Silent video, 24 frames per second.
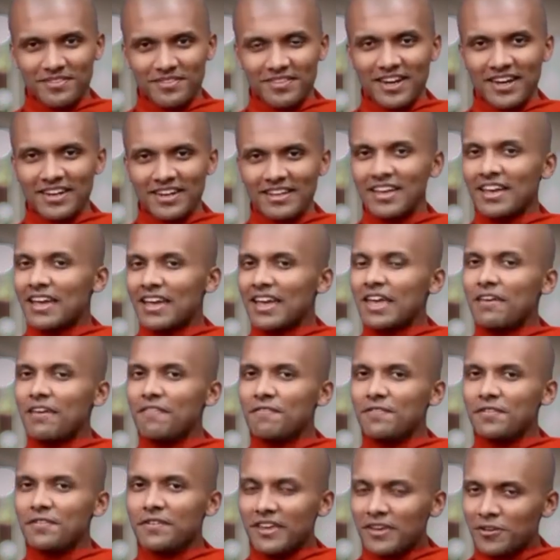right?
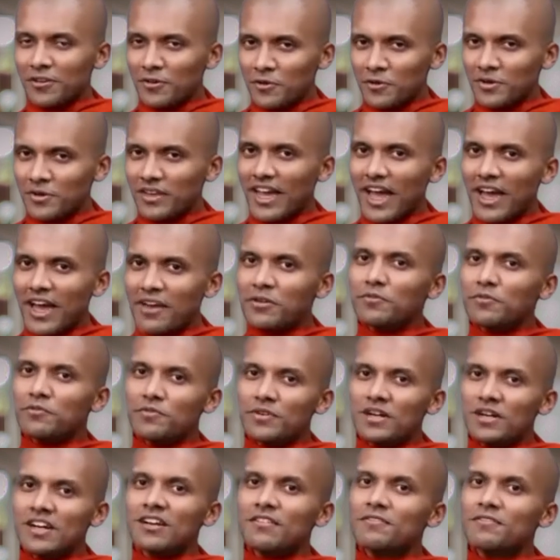If you cannot
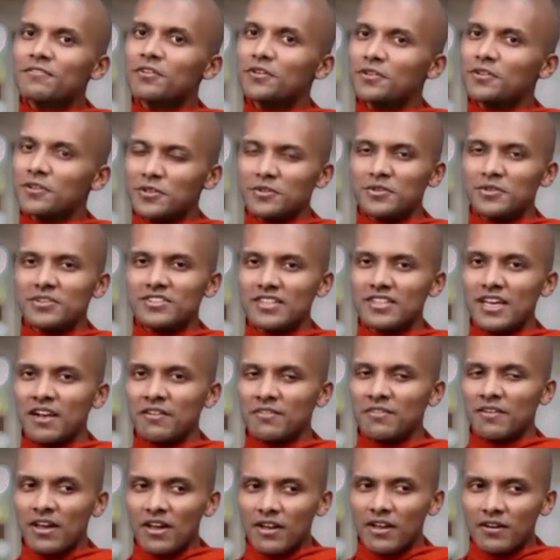work for
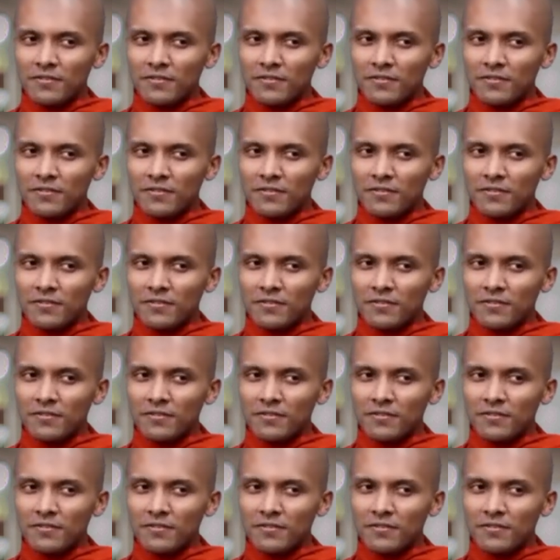yourself,